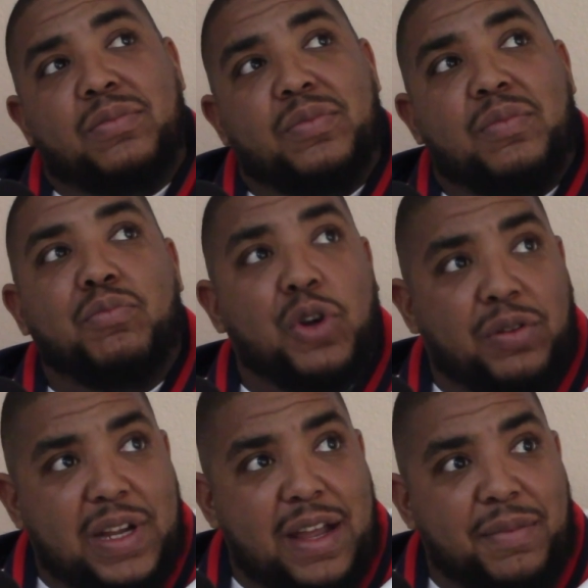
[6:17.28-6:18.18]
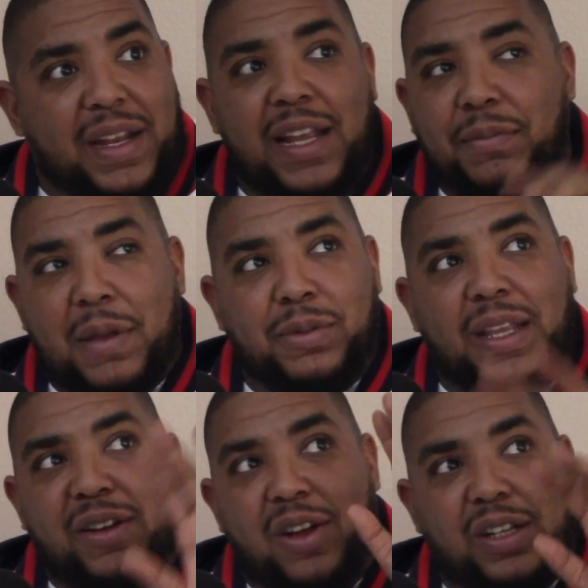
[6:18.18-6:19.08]
Mortal Kombat. I
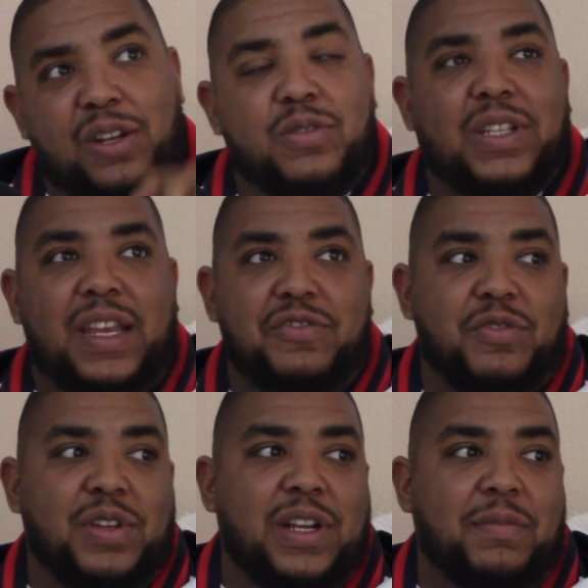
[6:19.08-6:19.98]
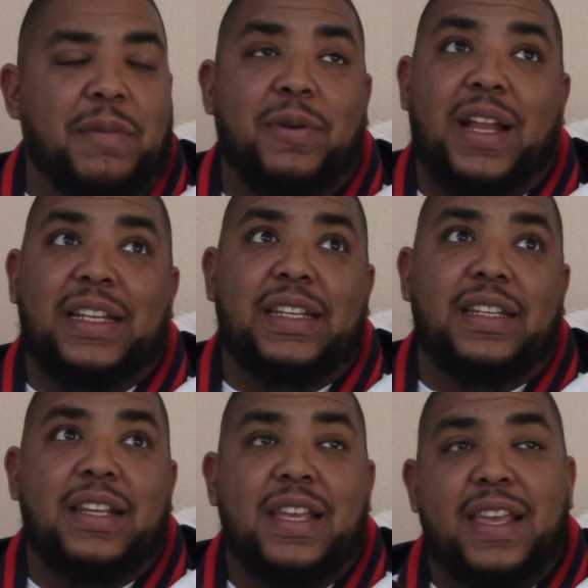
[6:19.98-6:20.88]
played all of those games growing up. I probably
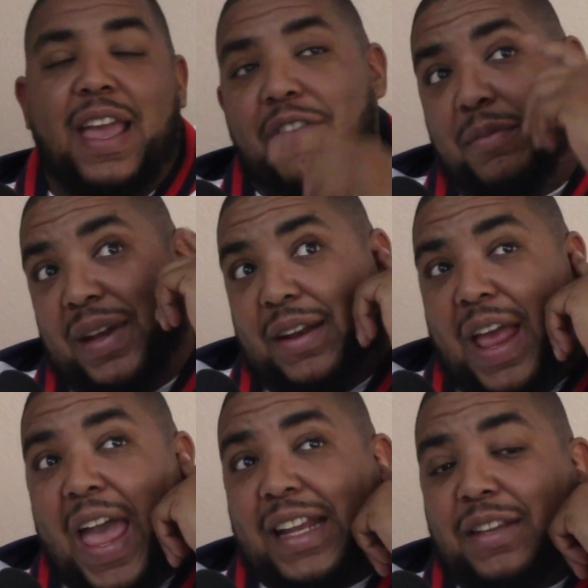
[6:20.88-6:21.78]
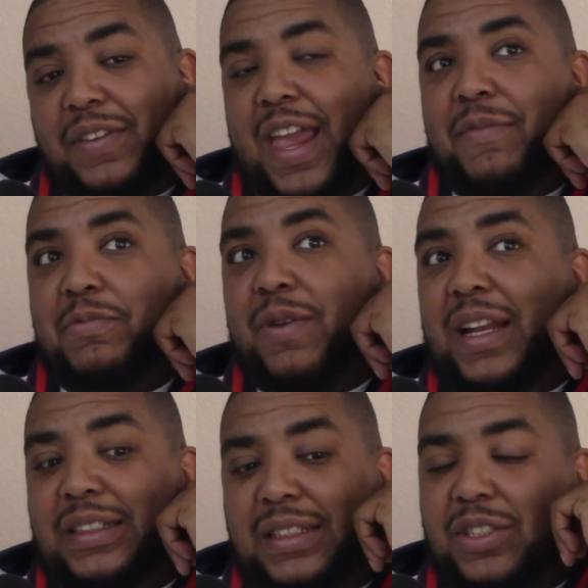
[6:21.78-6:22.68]
haven't been an active gamer
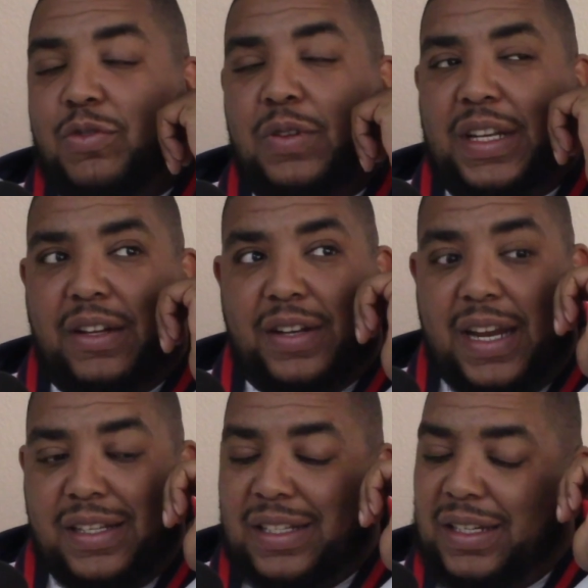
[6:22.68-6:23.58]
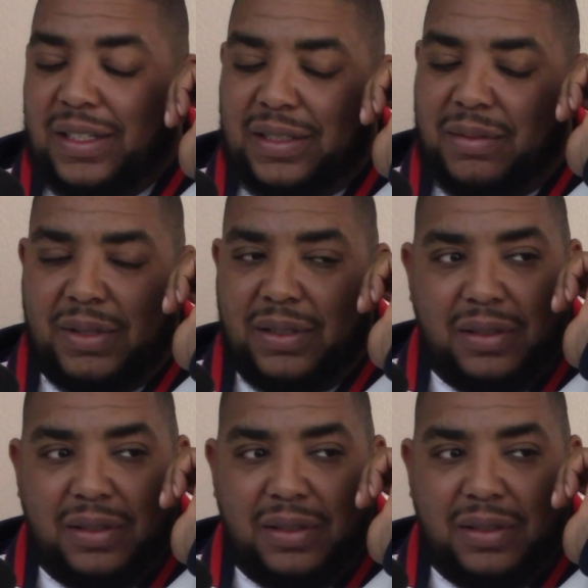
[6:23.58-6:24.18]
probably since 20 or 19 or something.